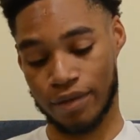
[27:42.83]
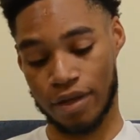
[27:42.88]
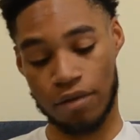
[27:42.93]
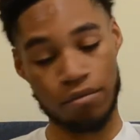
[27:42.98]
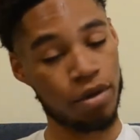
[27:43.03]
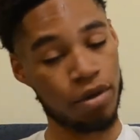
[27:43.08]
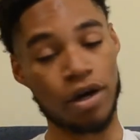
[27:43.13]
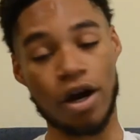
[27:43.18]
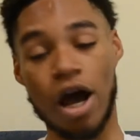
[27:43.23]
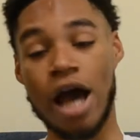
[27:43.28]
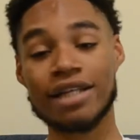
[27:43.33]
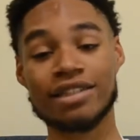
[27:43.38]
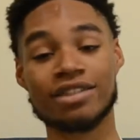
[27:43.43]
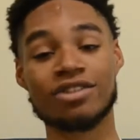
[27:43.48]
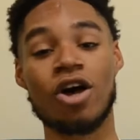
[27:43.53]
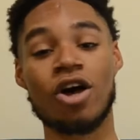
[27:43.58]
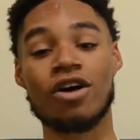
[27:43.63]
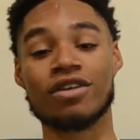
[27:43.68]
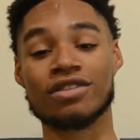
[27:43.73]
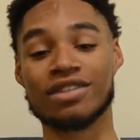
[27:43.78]
But I
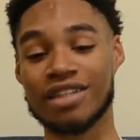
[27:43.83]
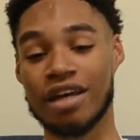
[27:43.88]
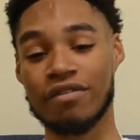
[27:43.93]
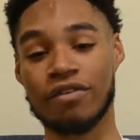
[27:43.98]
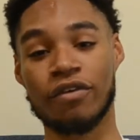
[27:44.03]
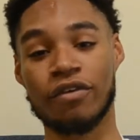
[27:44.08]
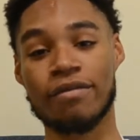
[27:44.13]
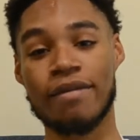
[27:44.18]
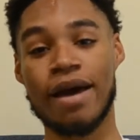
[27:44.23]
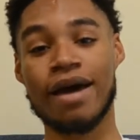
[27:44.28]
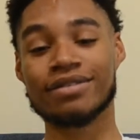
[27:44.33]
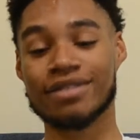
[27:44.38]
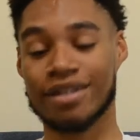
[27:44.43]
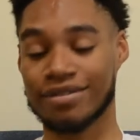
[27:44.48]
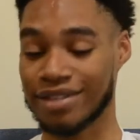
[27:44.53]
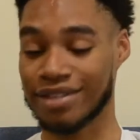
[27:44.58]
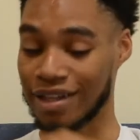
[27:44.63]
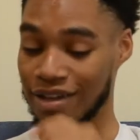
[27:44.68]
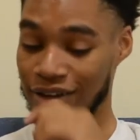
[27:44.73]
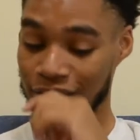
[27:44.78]
saw 7 rebounds, I was
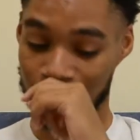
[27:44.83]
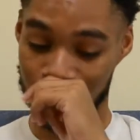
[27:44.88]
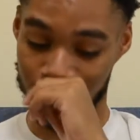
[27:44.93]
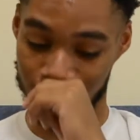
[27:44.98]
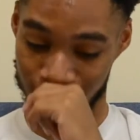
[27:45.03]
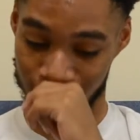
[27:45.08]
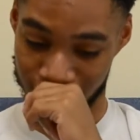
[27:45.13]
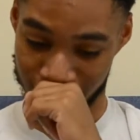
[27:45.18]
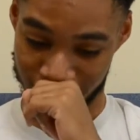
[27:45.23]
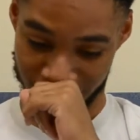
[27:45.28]
like, uh-oh.